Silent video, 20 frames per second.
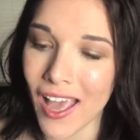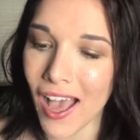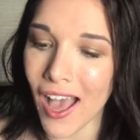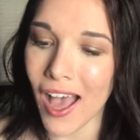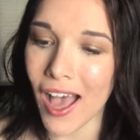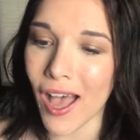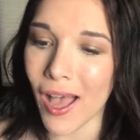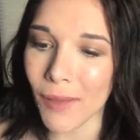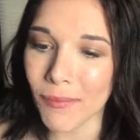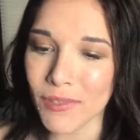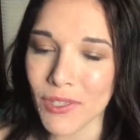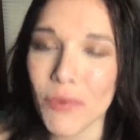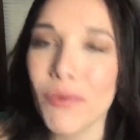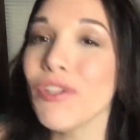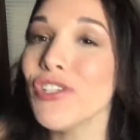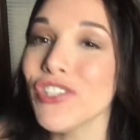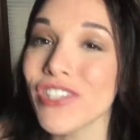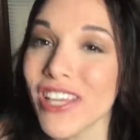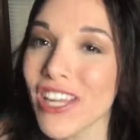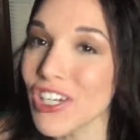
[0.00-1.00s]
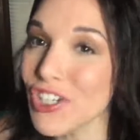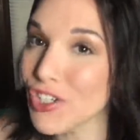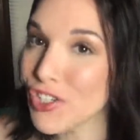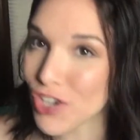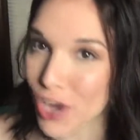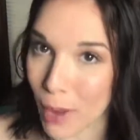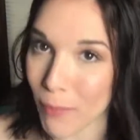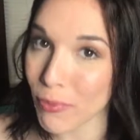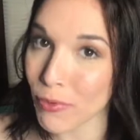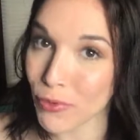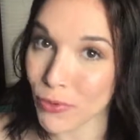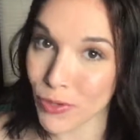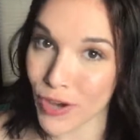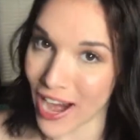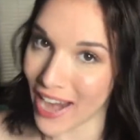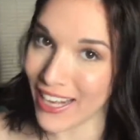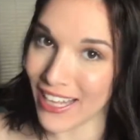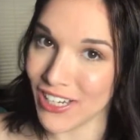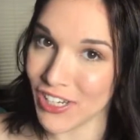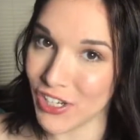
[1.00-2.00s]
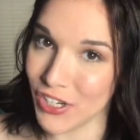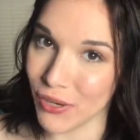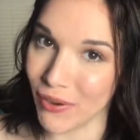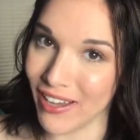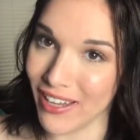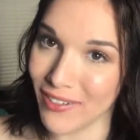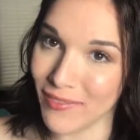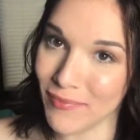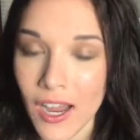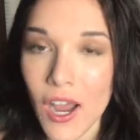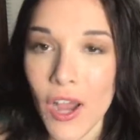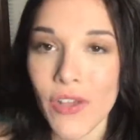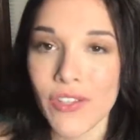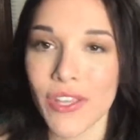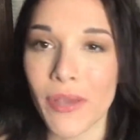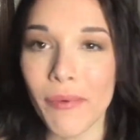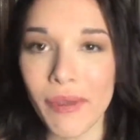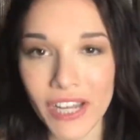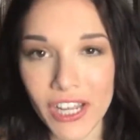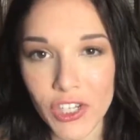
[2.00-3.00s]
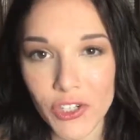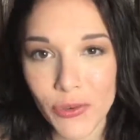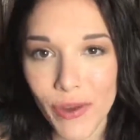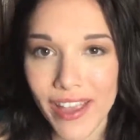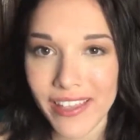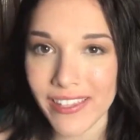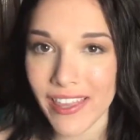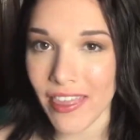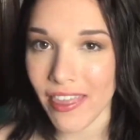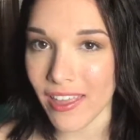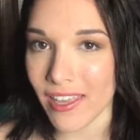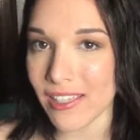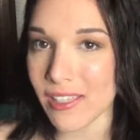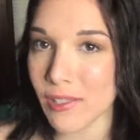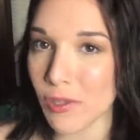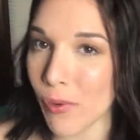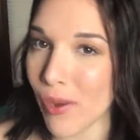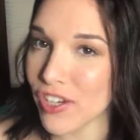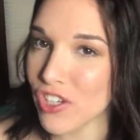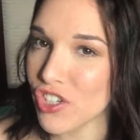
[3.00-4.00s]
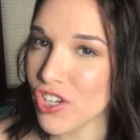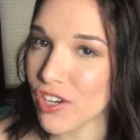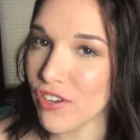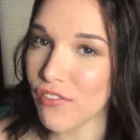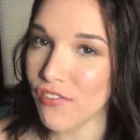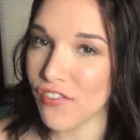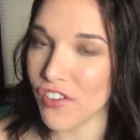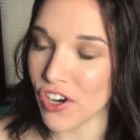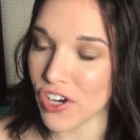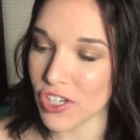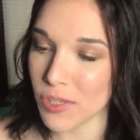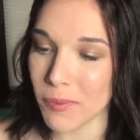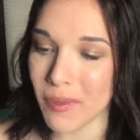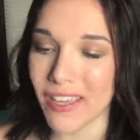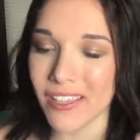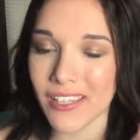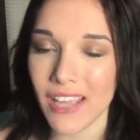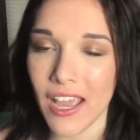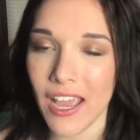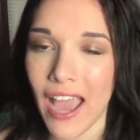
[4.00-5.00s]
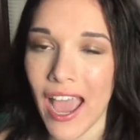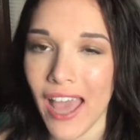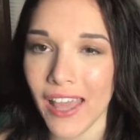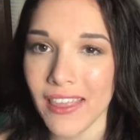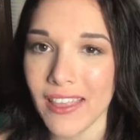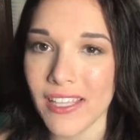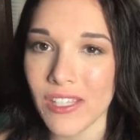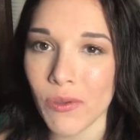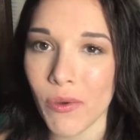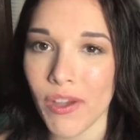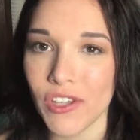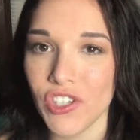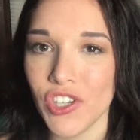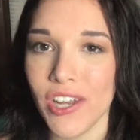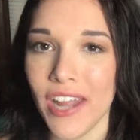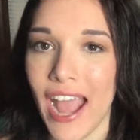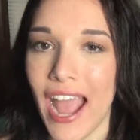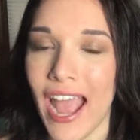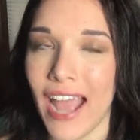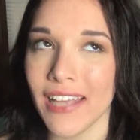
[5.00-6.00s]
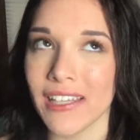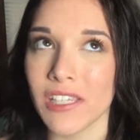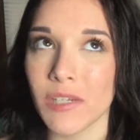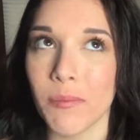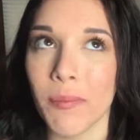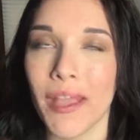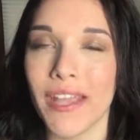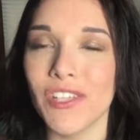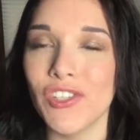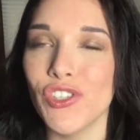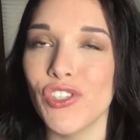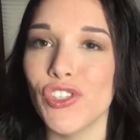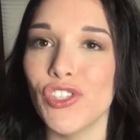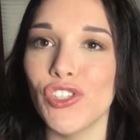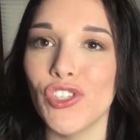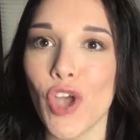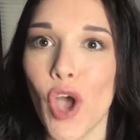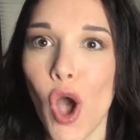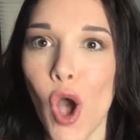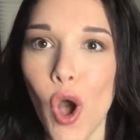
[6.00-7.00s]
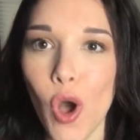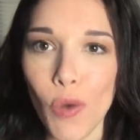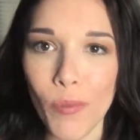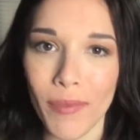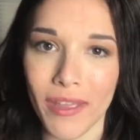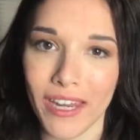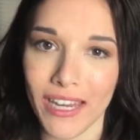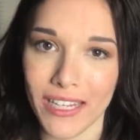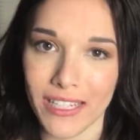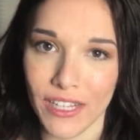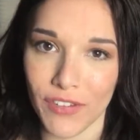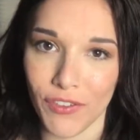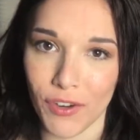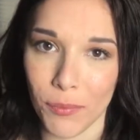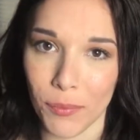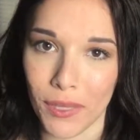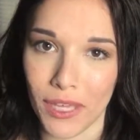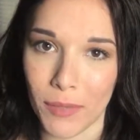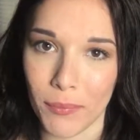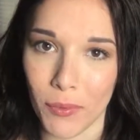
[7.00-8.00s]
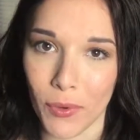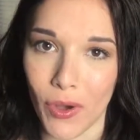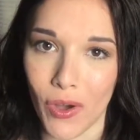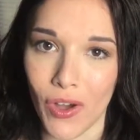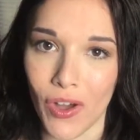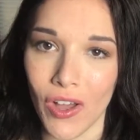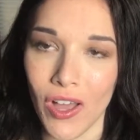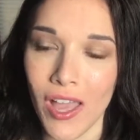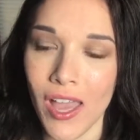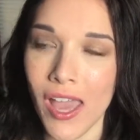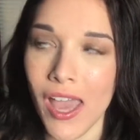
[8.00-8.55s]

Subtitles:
So we're just gonna jump right into it. So I want to address this question first because I had this question asked by so many different people